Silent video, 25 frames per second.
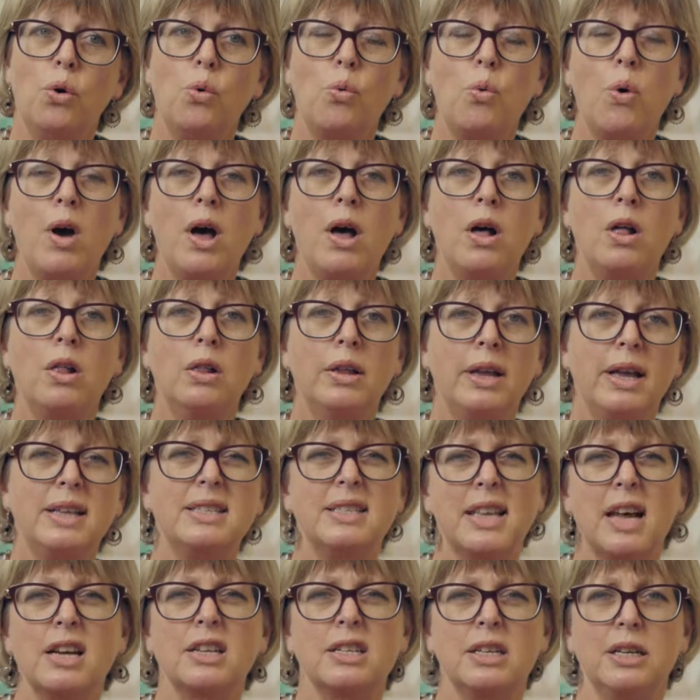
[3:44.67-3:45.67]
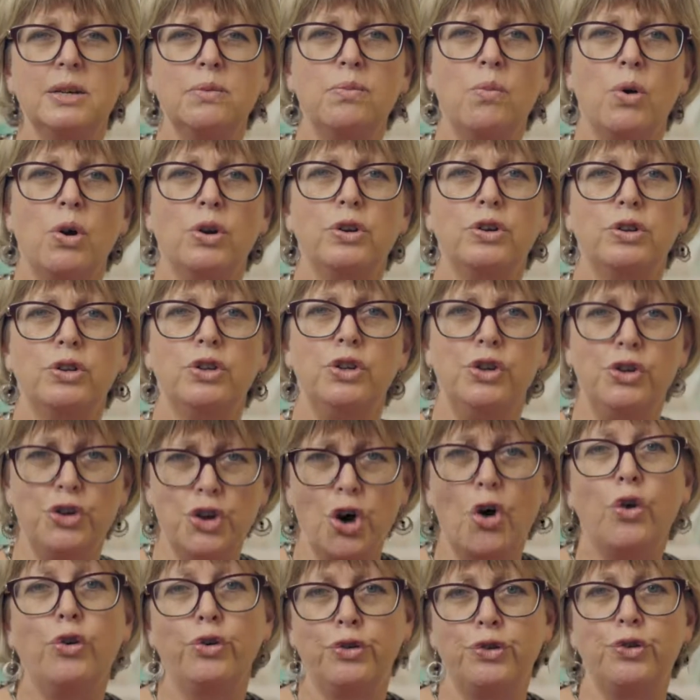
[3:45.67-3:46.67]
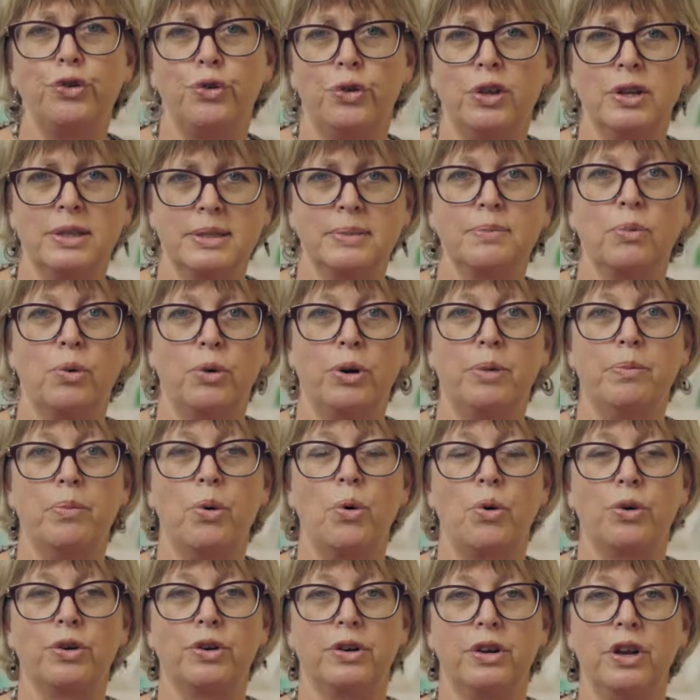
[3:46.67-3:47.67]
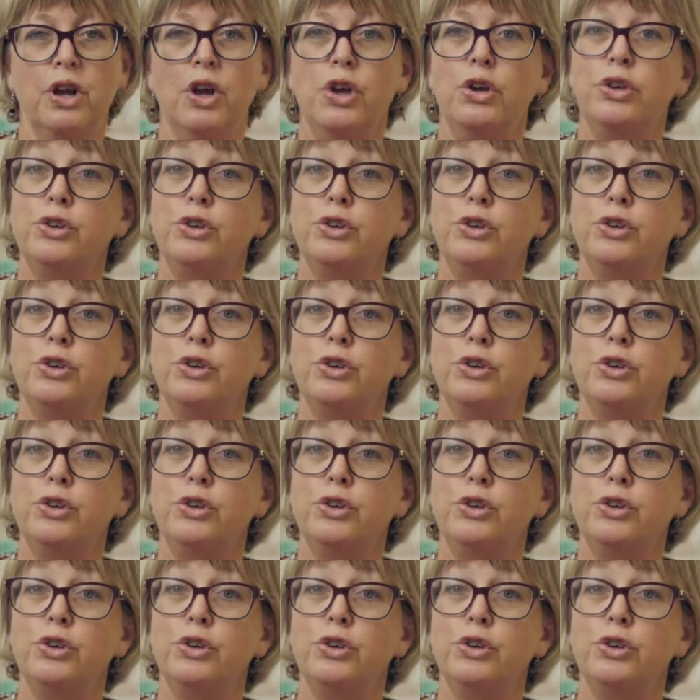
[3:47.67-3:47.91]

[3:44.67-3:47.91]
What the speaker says: Well, it's actually what you don't do that's more important.